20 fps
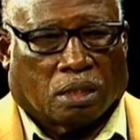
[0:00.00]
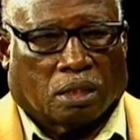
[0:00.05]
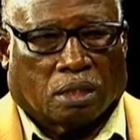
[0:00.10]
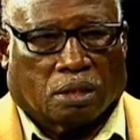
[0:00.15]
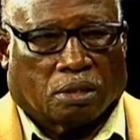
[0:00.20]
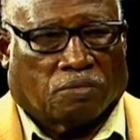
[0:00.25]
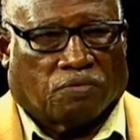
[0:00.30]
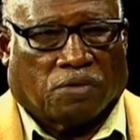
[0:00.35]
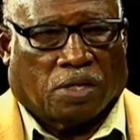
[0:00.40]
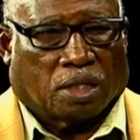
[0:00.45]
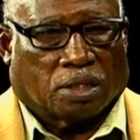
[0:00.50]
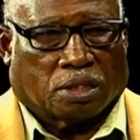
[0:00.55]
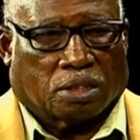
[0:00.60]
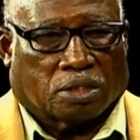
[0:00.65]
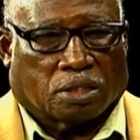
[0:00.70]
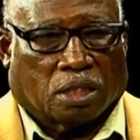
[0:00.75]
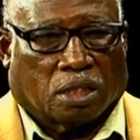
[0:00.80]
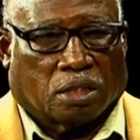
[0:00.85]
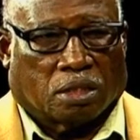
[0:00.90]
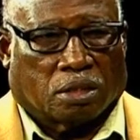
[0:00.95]
the
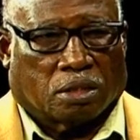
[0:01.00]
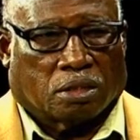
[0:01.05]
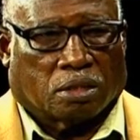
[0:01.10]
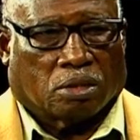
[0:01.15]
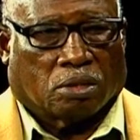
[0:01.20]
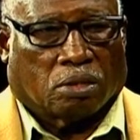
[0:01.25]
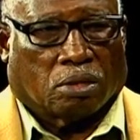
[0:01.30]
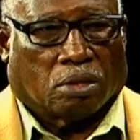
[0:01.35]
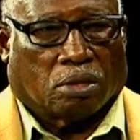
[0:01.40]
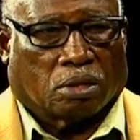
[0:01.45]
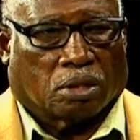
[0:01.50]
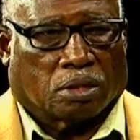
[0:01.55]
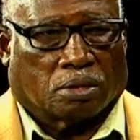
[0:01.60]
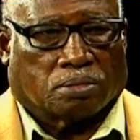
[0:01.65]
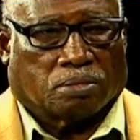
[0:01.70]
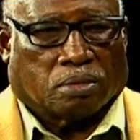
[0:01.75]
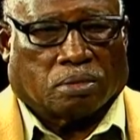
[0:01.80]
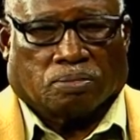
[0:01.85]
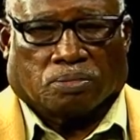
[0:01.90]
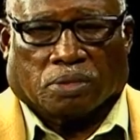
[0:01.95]
father-son no longer
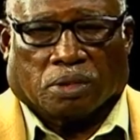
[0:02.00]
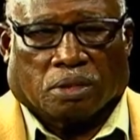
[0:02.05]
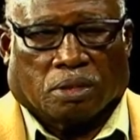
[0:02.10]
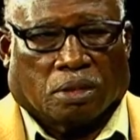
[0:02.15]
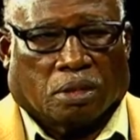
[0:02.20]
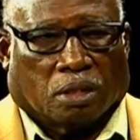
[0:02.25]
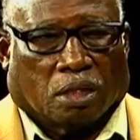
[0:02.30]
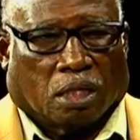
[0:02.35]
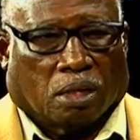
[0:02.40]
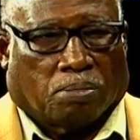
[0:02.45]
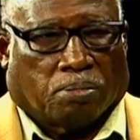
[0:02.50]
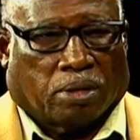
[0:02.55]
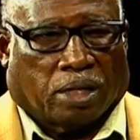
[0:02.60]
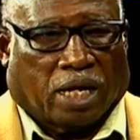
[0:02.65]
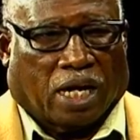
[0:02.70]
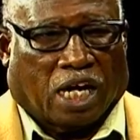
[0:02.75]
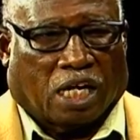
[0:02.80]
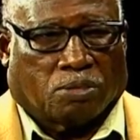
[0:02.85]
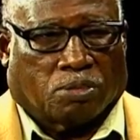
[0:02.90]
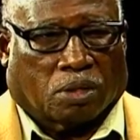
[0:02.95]

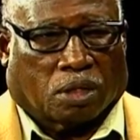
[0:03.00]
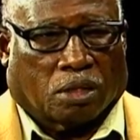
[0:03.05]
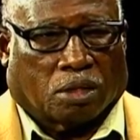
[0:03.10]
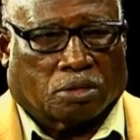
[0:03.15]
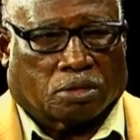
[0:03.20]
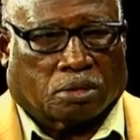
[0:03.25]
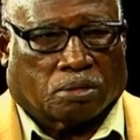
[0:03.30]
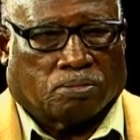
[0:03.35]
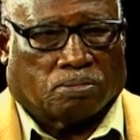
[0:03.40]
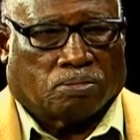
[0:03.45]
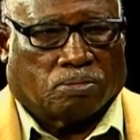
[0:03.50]
applies because